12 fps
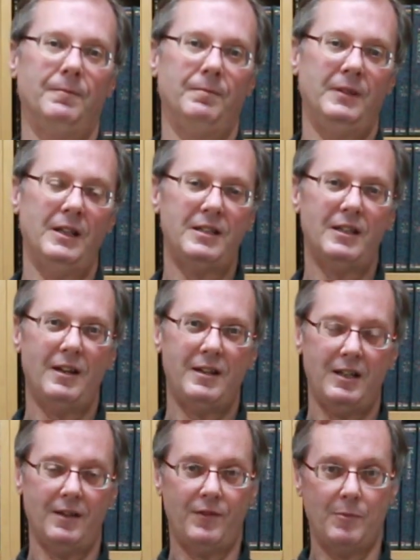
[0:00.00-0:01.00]
And that's the
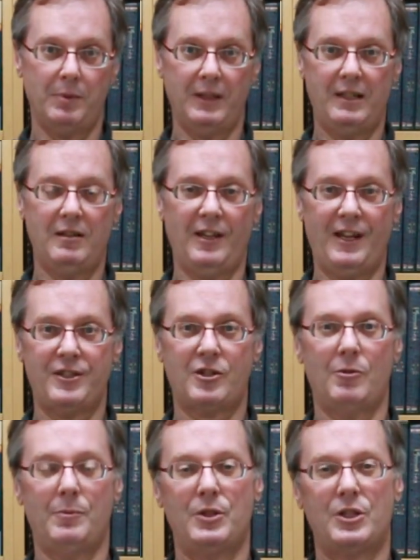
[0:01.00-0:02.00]
idea if you play
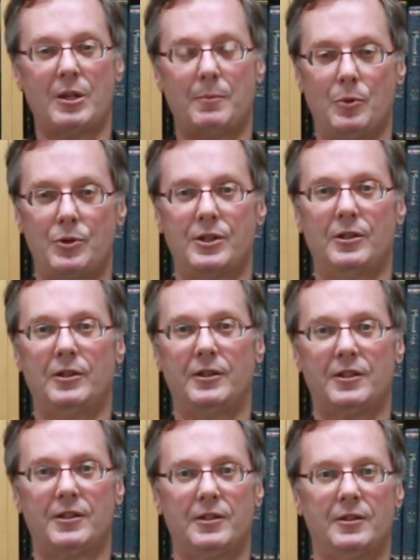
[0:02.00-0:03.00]
classical music,
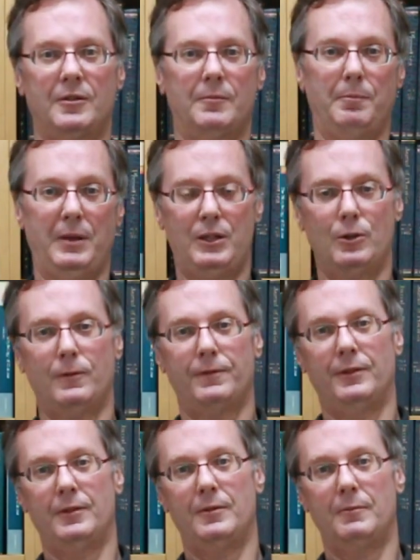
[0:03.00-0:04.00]
Mozart,
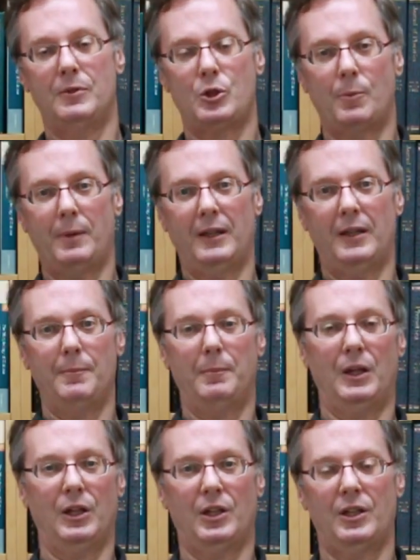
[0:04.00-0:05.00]
Beethoven, Chopin,
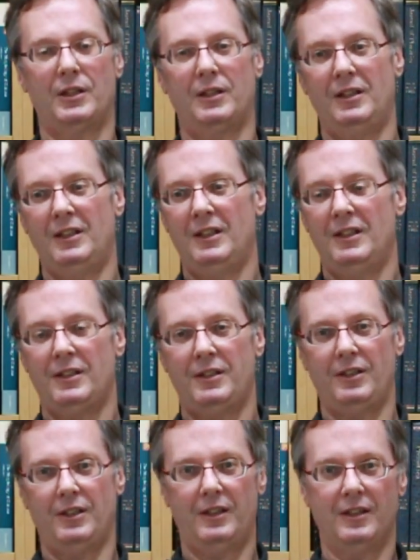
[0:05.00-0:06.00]
Bach,
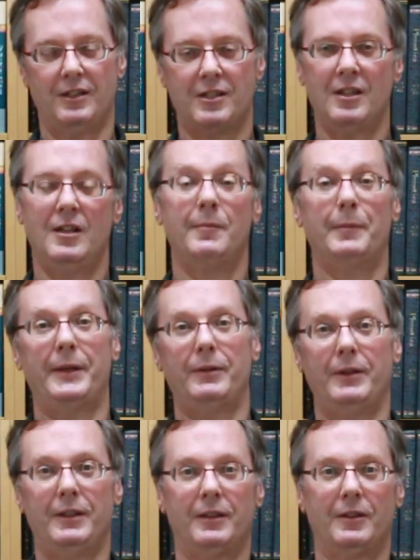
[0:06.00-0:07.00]
to kids. By the
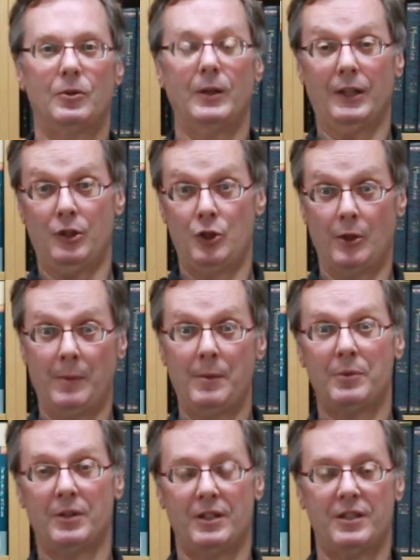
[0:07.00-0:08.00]
way, the correct German
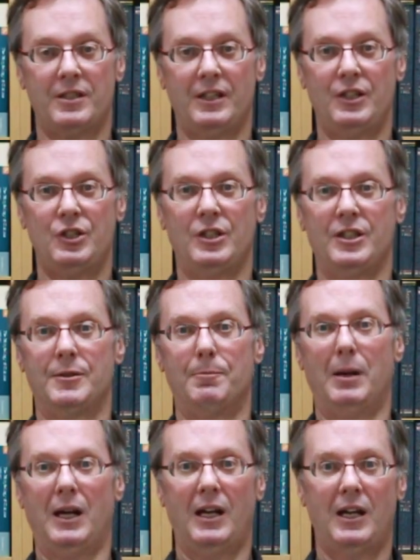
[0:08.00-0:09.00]
pronunciation is
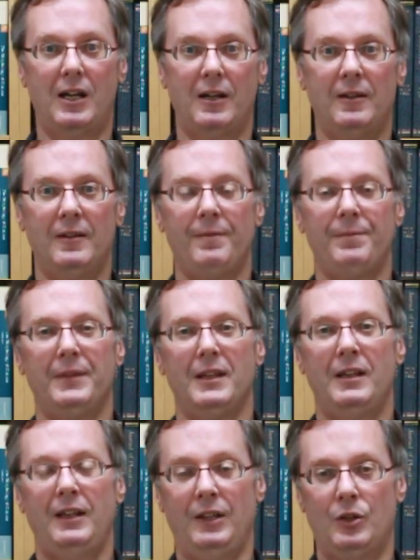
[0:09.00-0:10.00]
Bach.
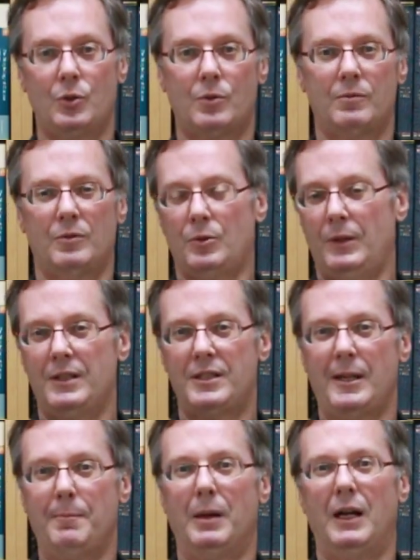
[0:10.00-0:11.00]
In Korean
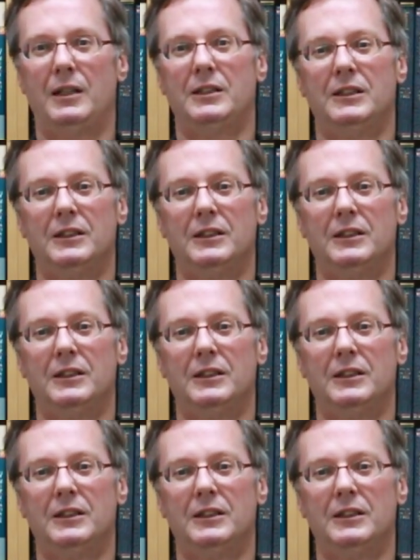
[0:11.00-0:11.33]
say Bach.